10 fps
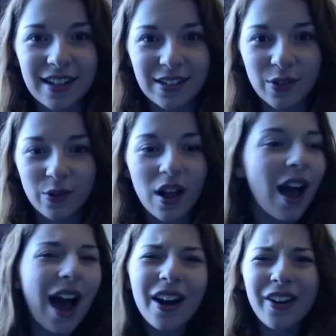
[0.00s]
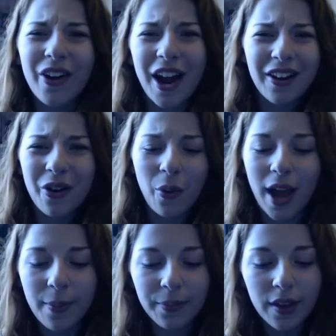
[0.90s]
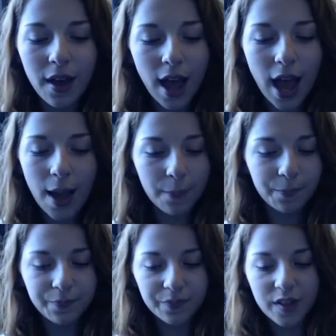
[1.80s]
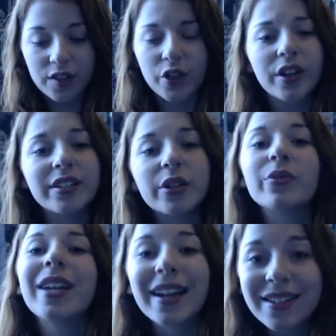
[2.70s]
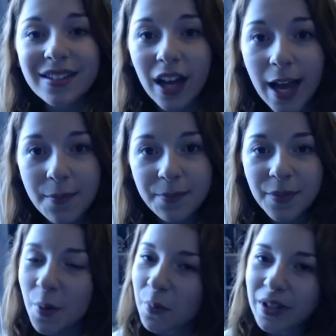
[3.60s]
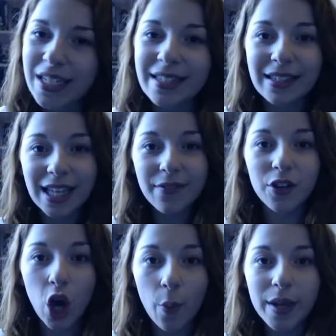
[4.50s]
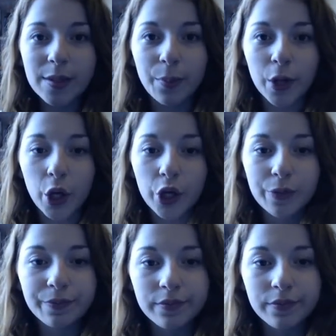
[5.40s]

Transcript: It's cool. I don't know why. So until next time, please leave a comment below.